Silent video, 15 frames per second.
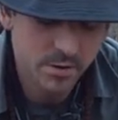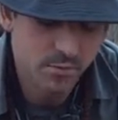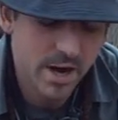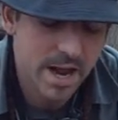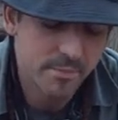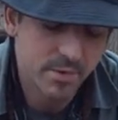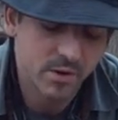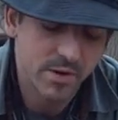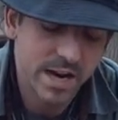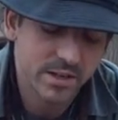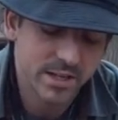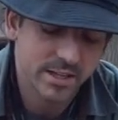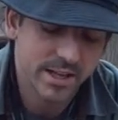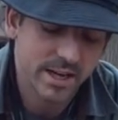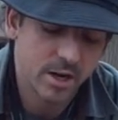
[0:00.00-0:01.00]
wrap it around
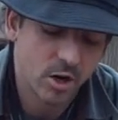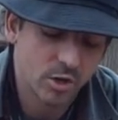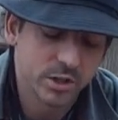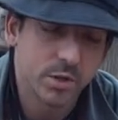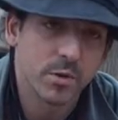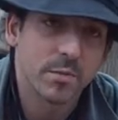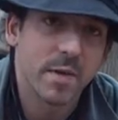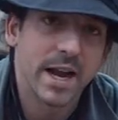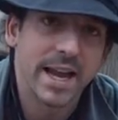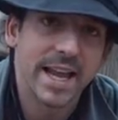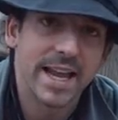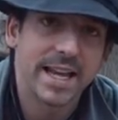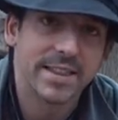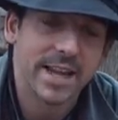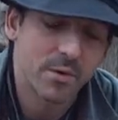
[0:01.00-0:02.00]
it and I hold it with my
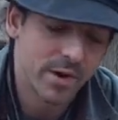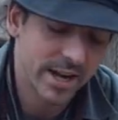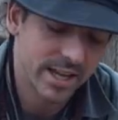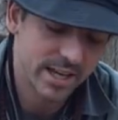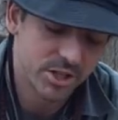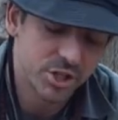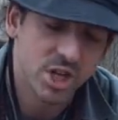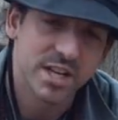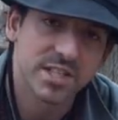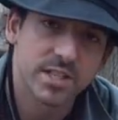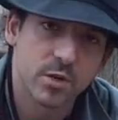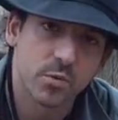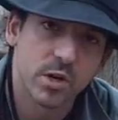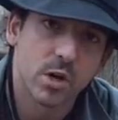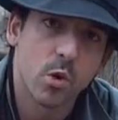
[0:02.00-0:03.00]
hand. That way I can adjust
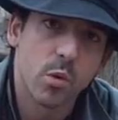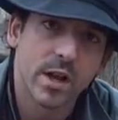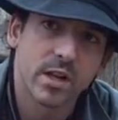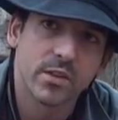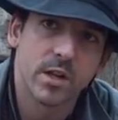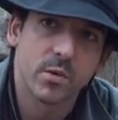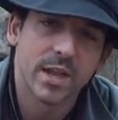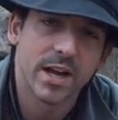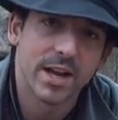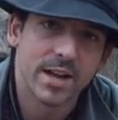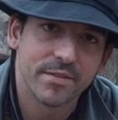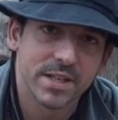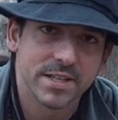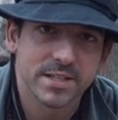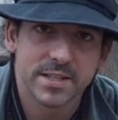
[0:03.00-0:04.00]
it real quickly without
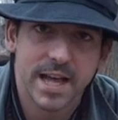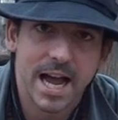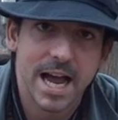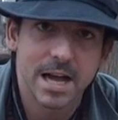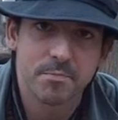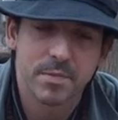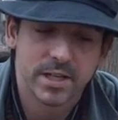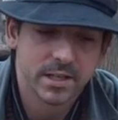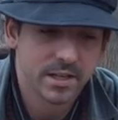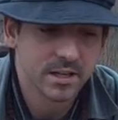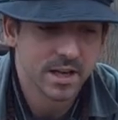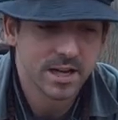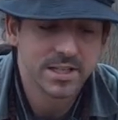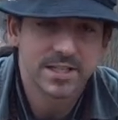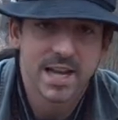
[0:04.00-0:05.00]
having to stop and
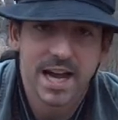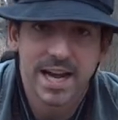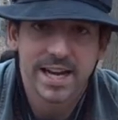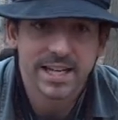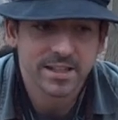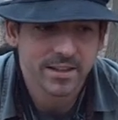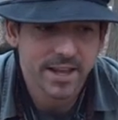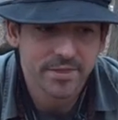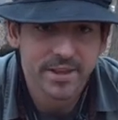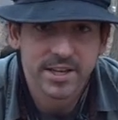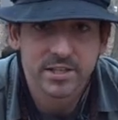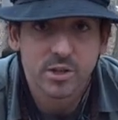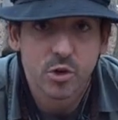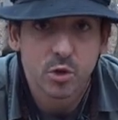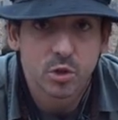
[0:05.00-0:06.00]
untie it and let
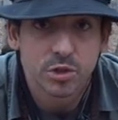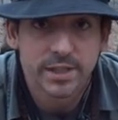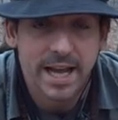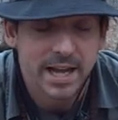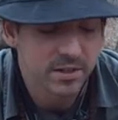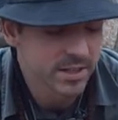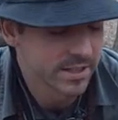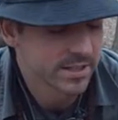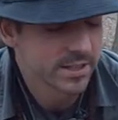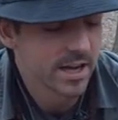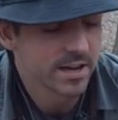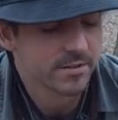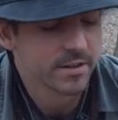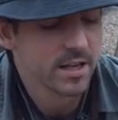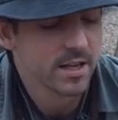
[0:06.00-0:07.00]
things cool down and
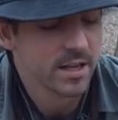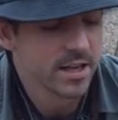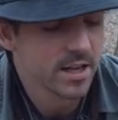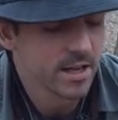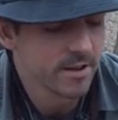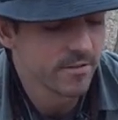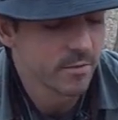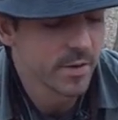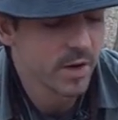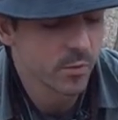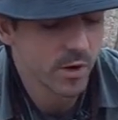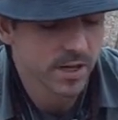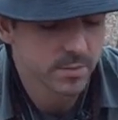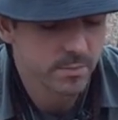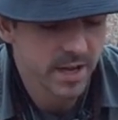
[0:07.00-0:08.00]
stuff. For me, it
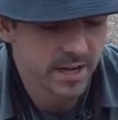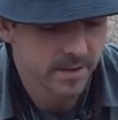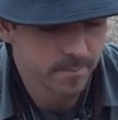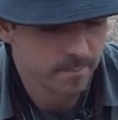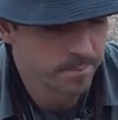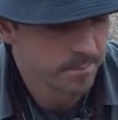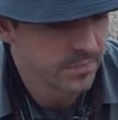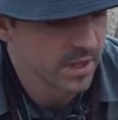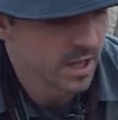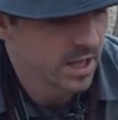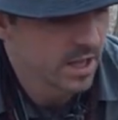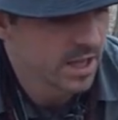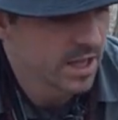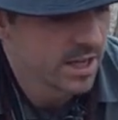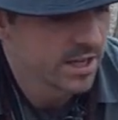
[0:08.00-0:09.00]
works better.
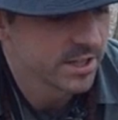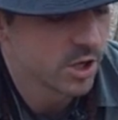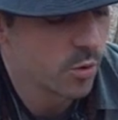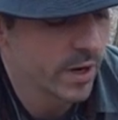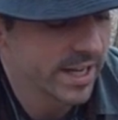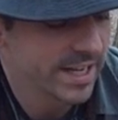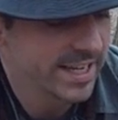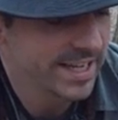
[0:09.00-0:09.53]
It's quick and